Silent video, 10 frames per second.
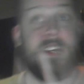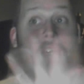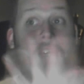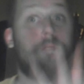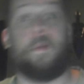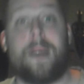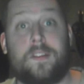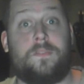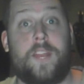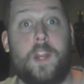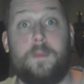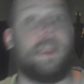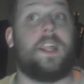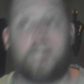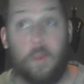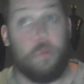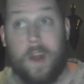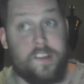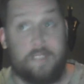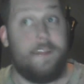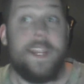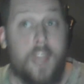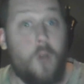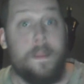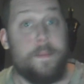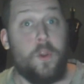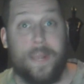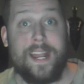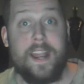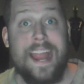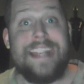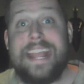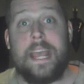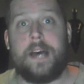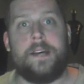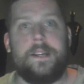tell them about this video and be like, dude, watch the video, maybe you'll get an idea.